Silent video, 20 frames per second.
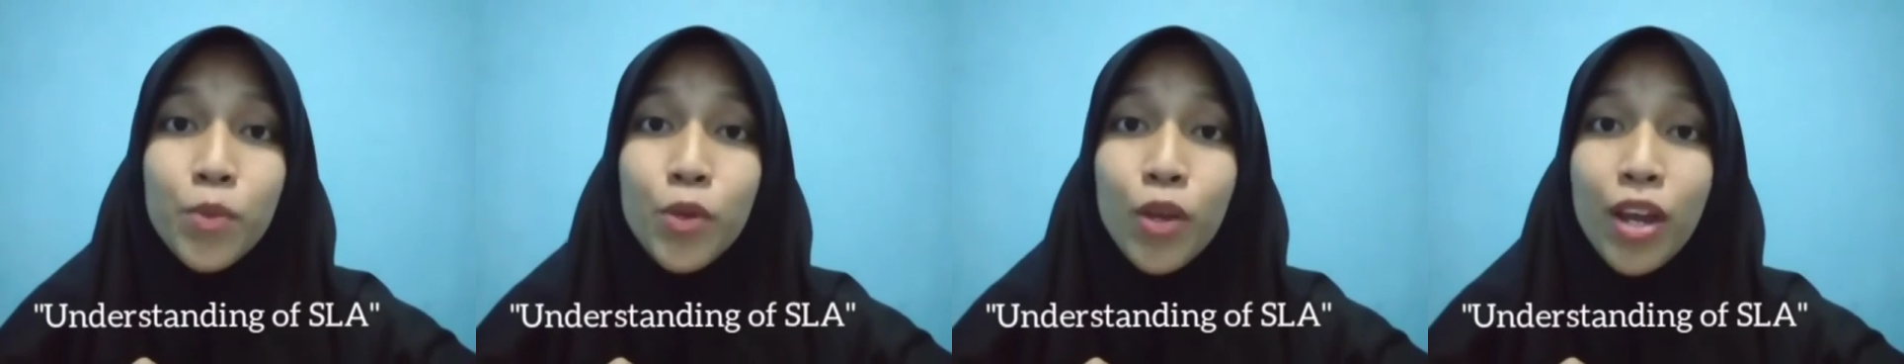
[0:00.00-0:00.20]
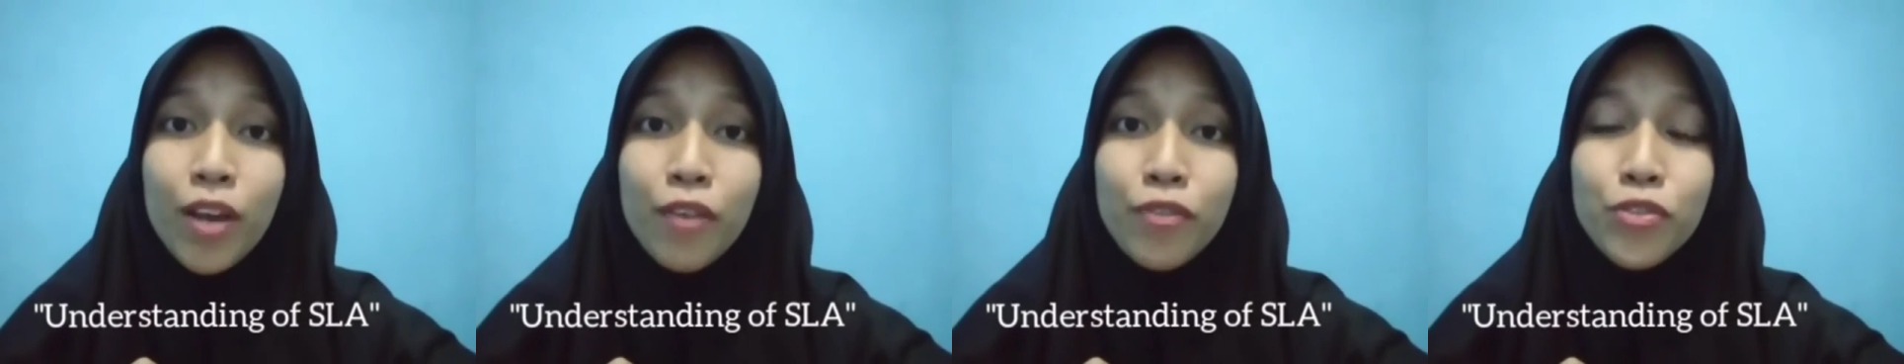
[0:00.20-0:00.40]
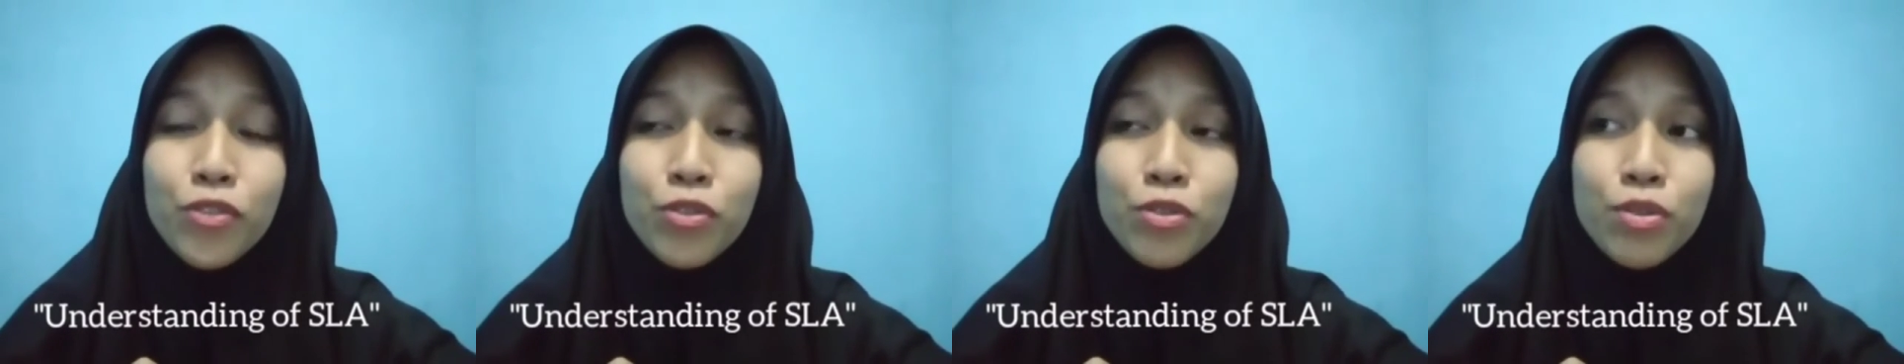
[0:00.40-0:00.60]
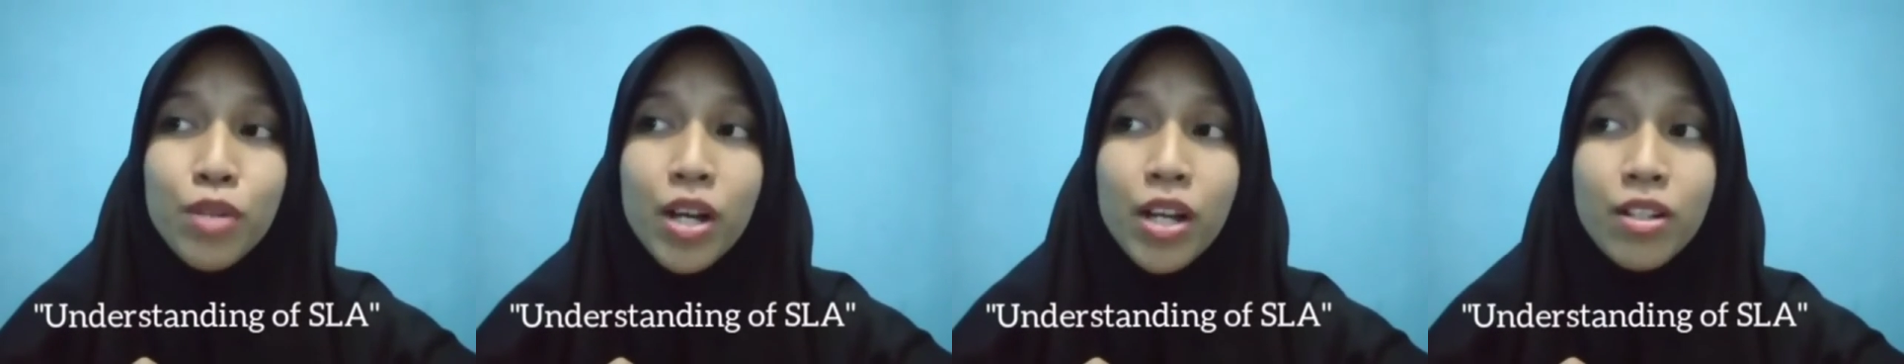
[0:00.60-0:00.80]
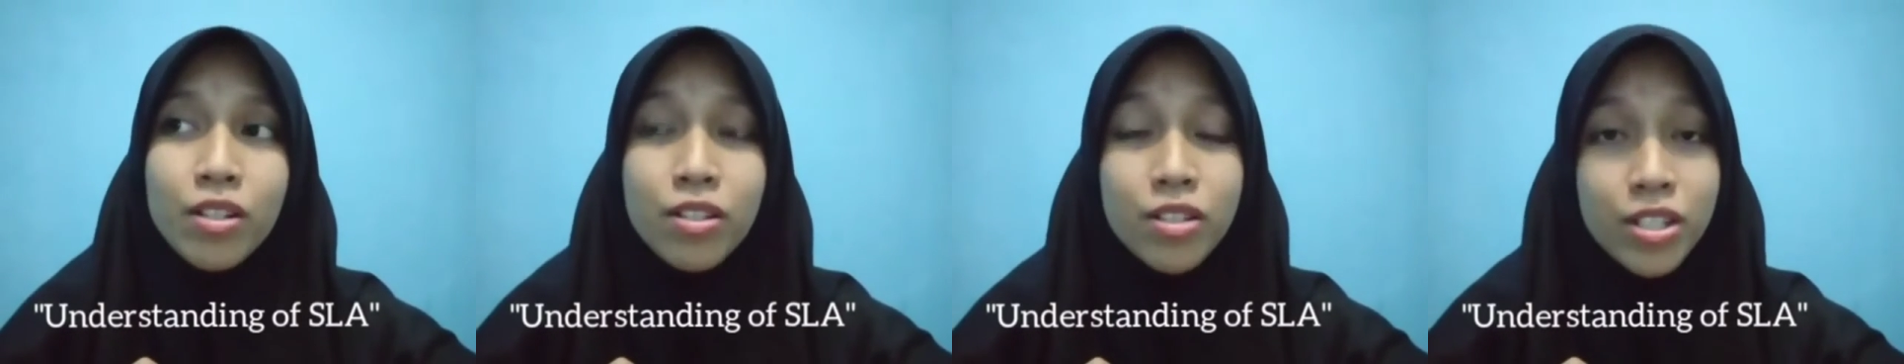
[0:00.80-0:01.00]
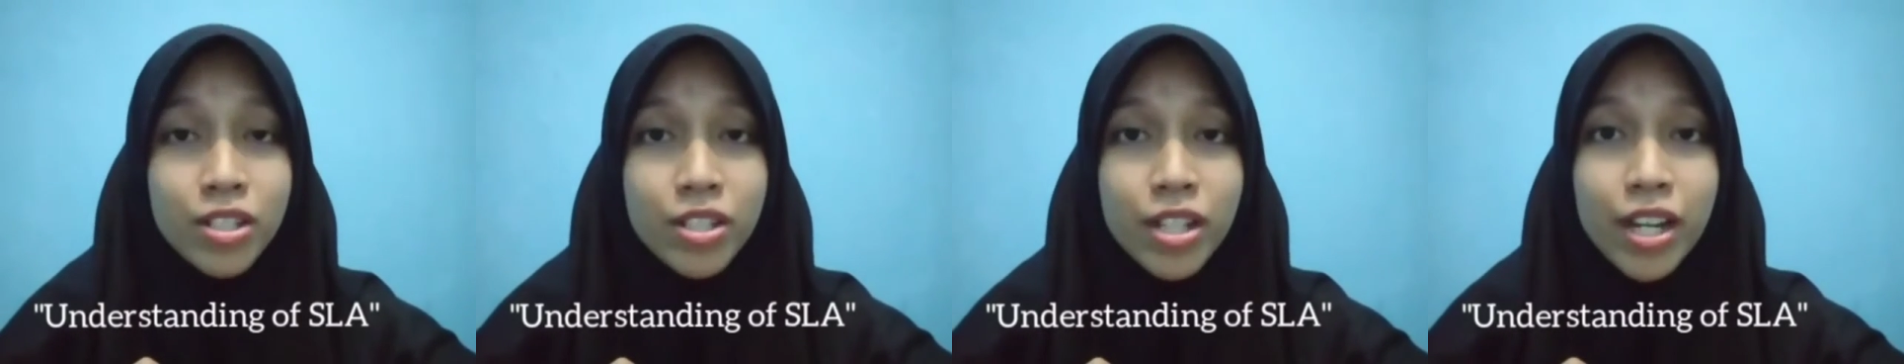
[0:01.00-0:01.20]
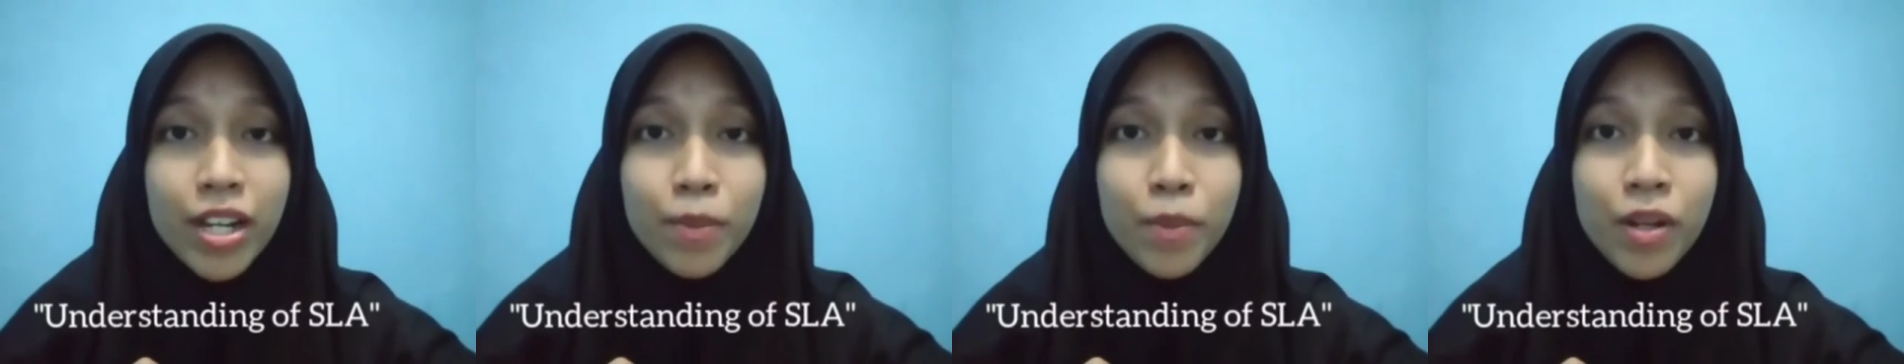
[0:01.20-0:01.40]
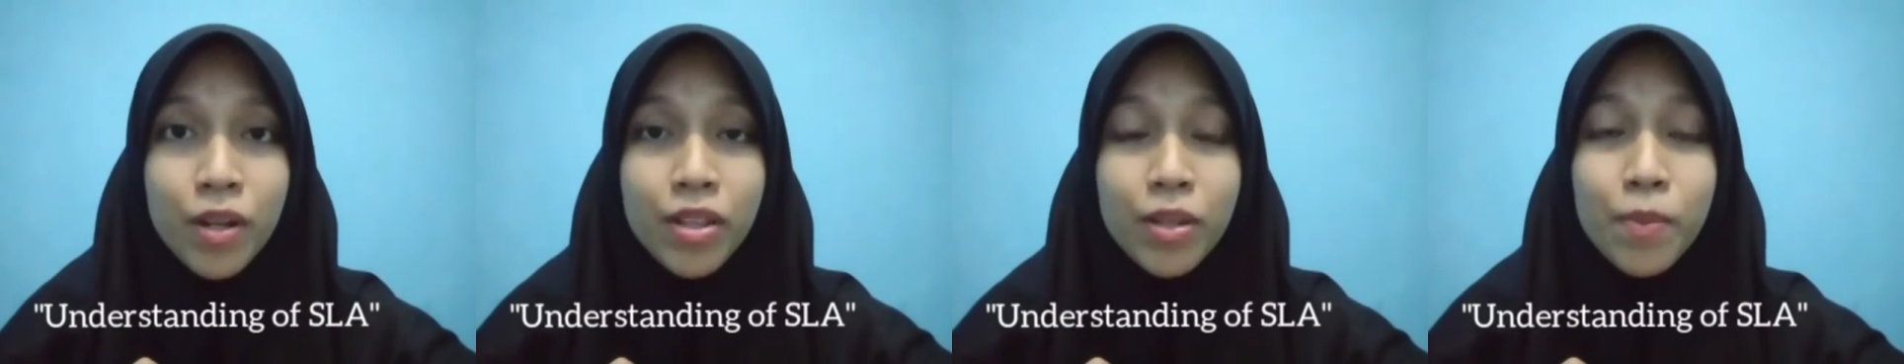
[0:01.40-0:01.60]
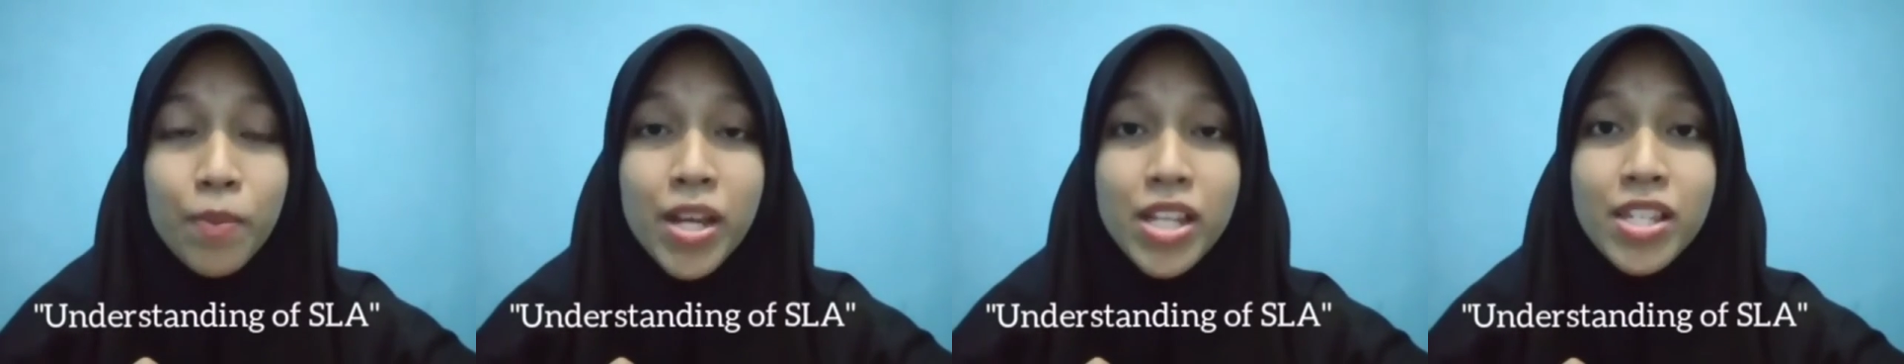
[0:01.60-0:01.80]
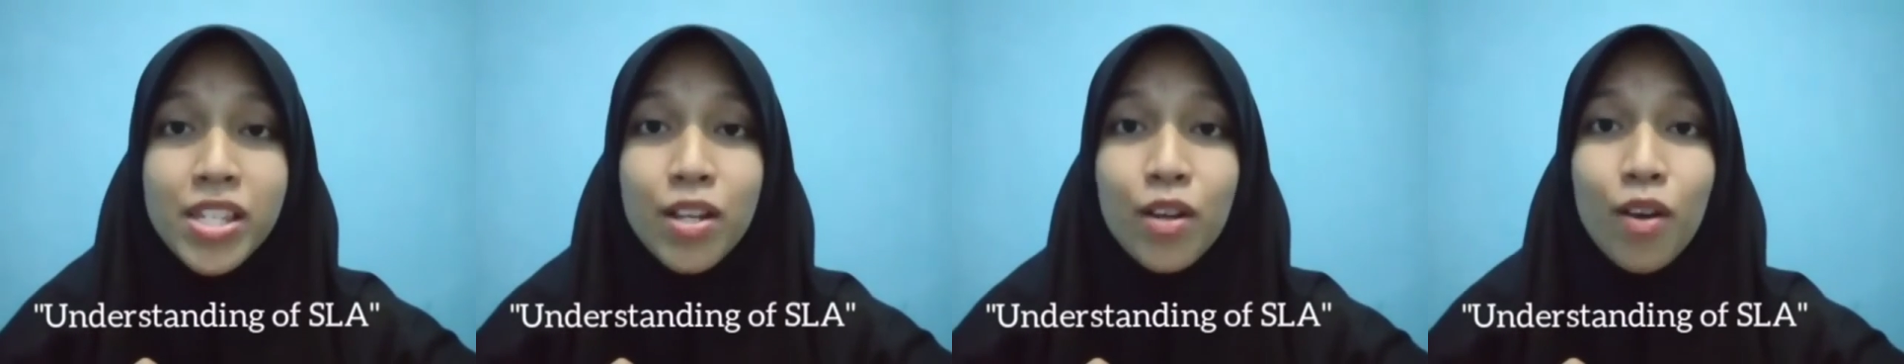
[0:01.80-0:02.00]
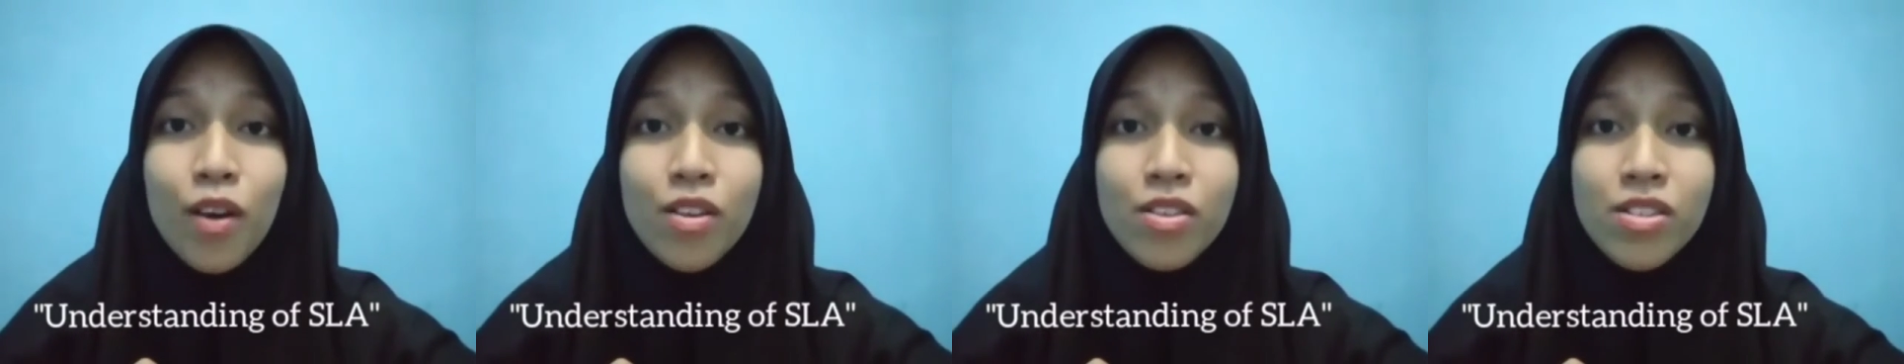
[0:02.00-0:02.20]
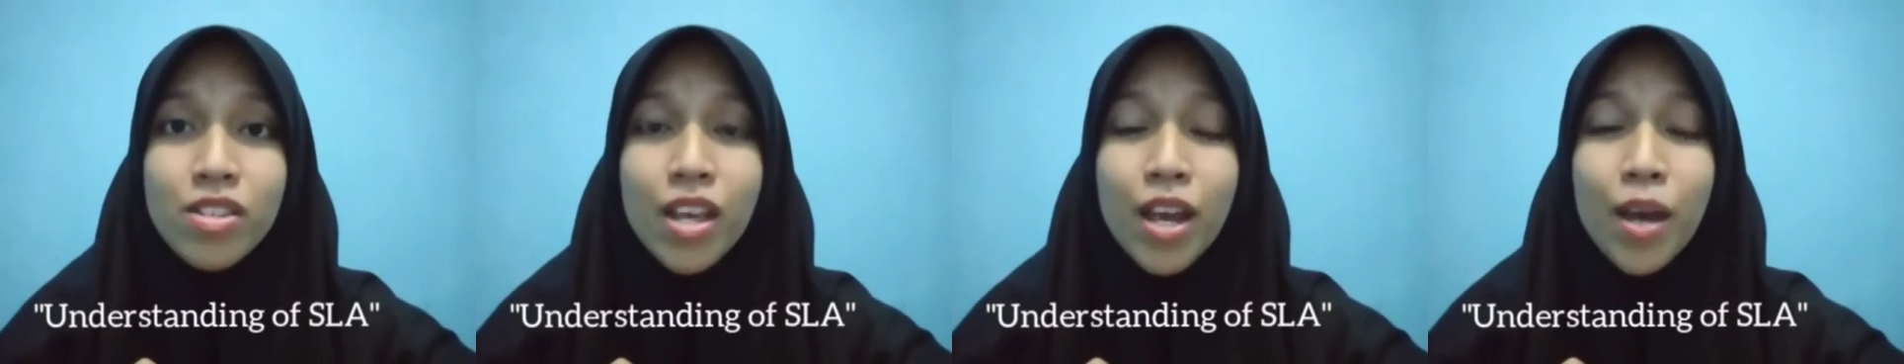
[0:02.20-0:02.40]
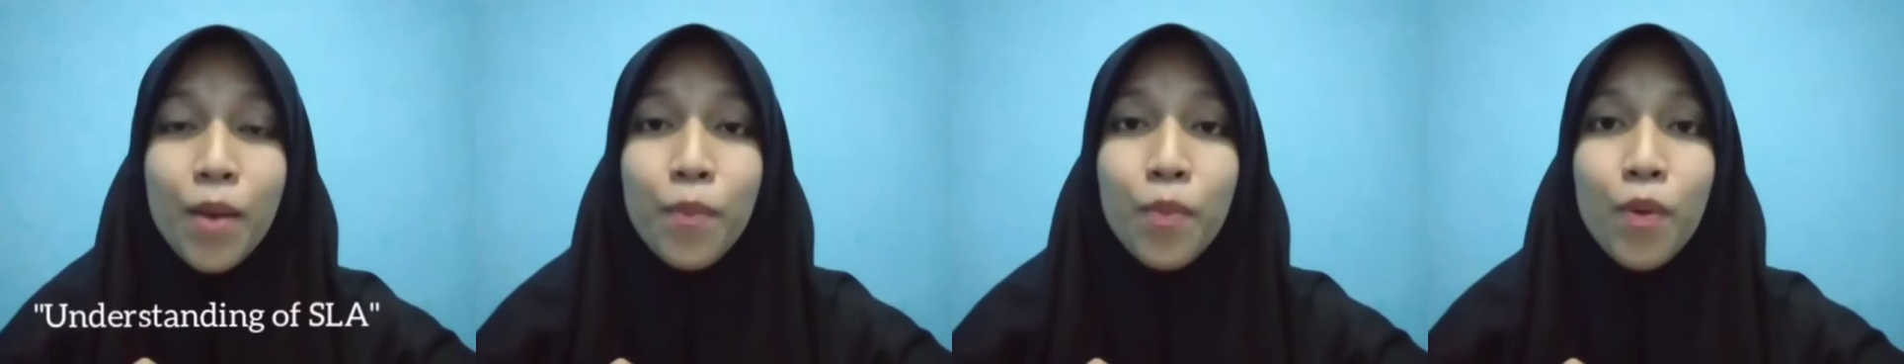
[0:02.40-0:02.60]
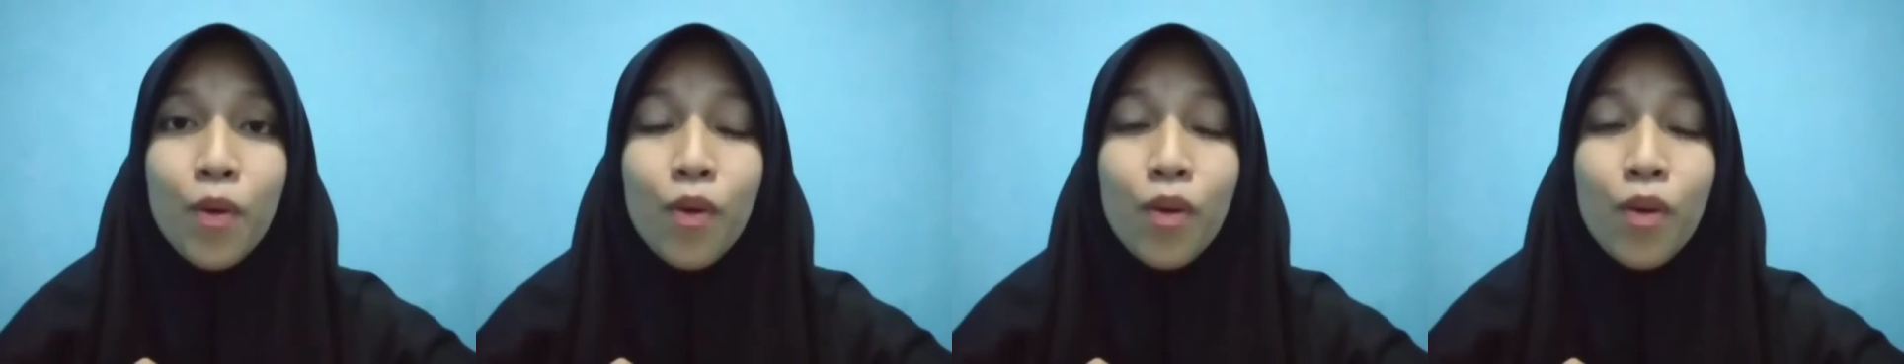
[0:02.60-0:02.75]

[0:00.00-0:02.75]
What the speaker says: you have to understand about the basic concept